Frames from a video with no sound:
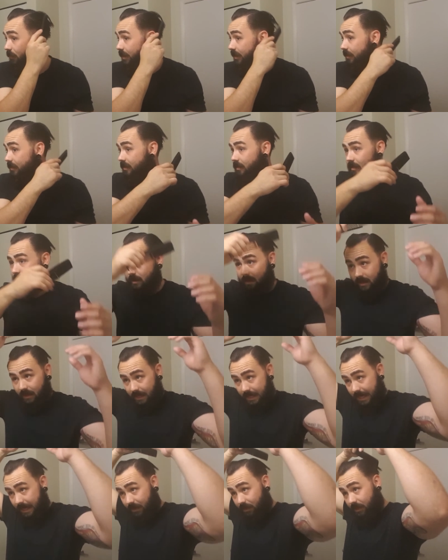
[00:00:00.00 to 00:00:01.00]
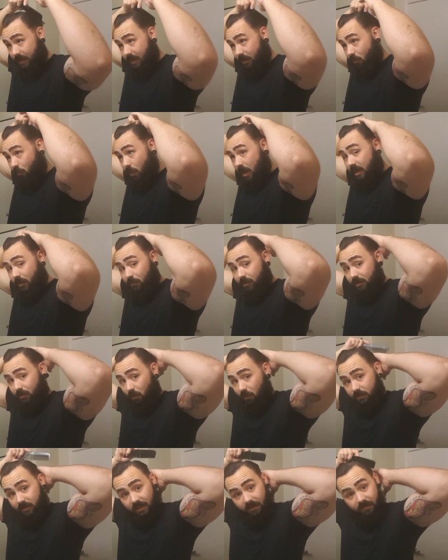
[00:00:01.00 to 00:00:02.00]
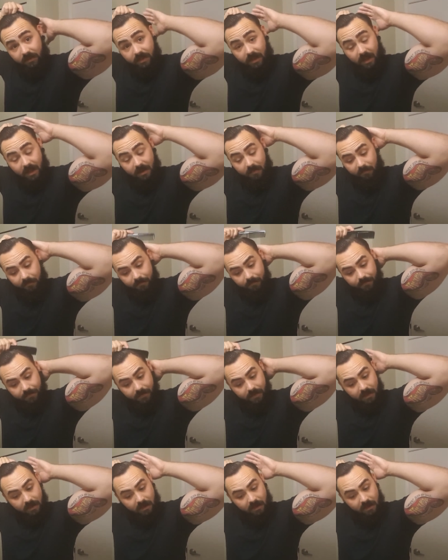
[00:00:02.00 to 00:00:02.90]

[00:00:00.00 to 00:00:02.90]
with, and you get great results every time.